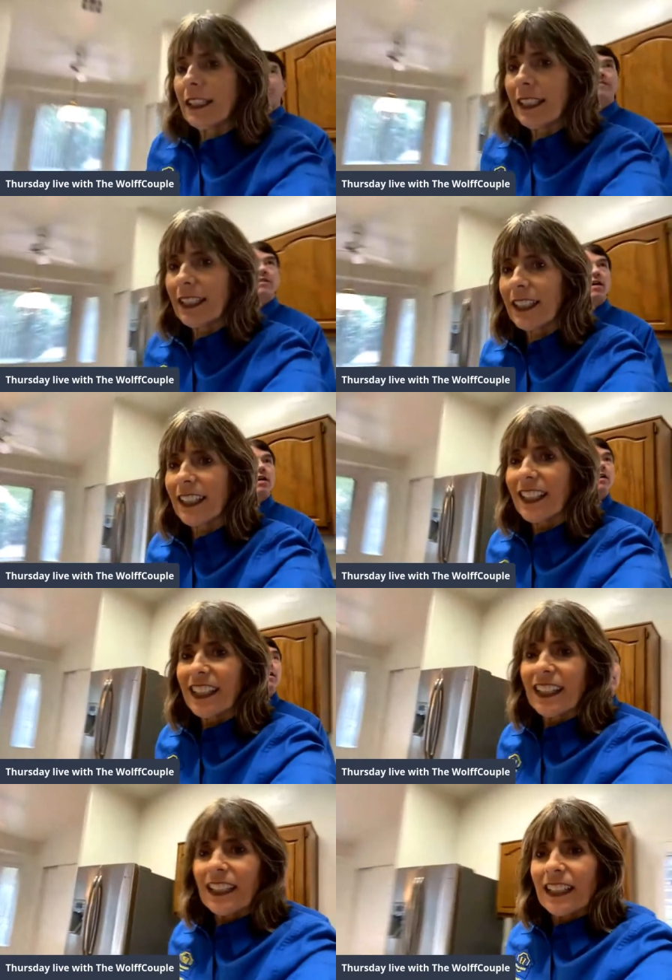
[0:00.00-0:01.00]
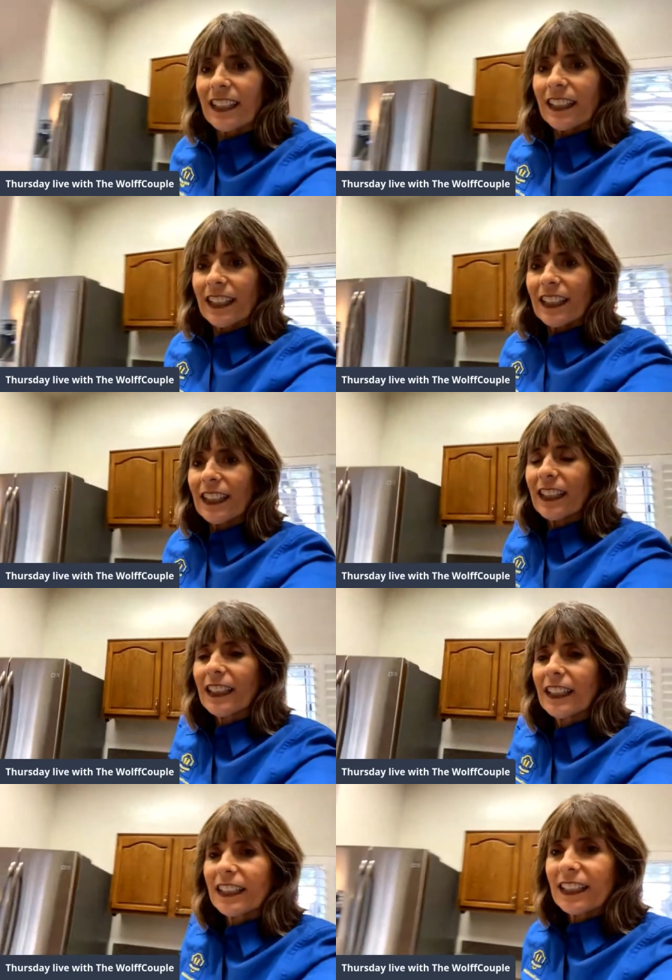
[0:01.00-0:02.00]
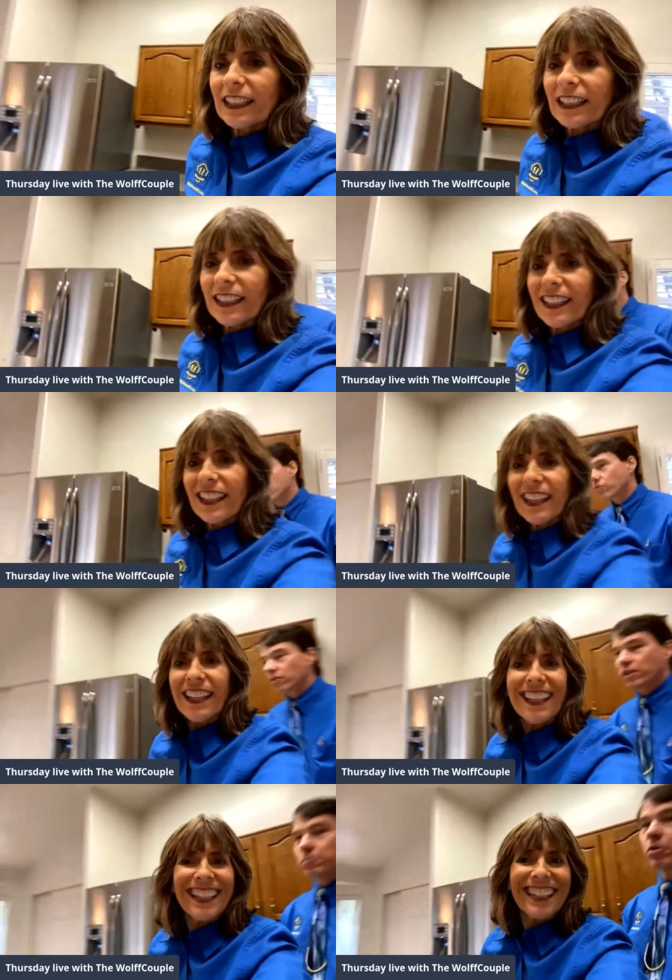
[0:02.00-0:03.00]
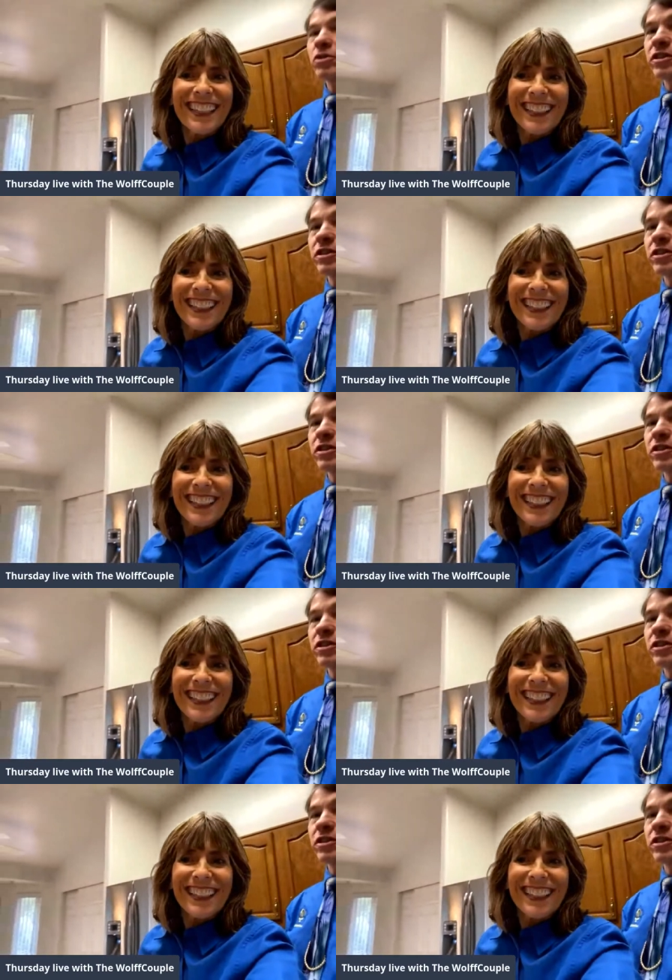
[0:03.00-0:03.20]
that uh, the way a home is architecturally put